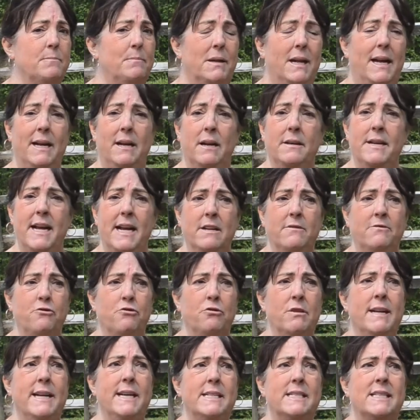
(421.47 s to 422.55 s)
plant native
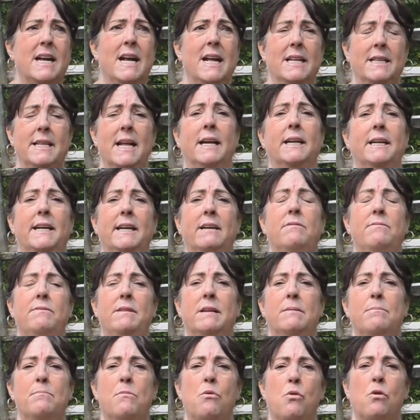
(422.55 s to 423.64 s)
trees that give
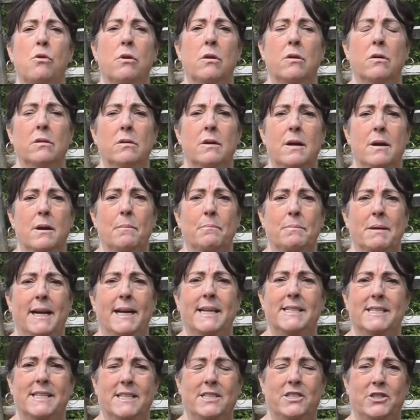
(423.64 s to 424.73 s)
them more
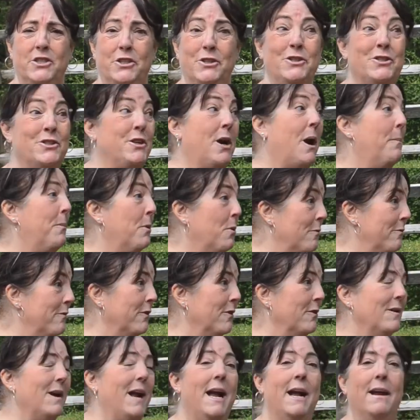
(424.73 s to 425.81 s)
places to stop
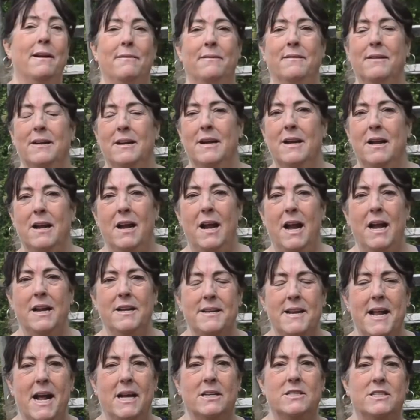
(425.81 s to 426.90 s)
over and
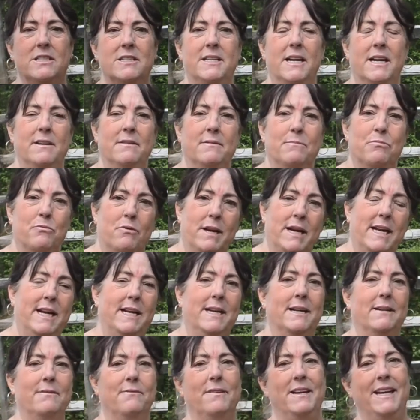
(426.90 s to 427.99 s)
nest and breed
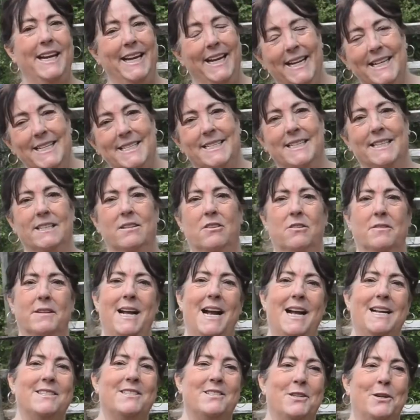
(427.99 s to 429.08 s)
and eat and all
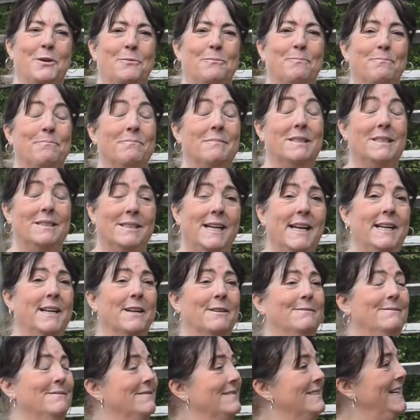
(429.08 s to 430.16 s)
that. So, thank you.
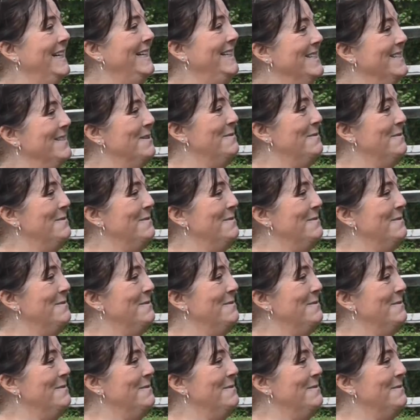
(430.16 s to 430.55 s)
Thank you so much.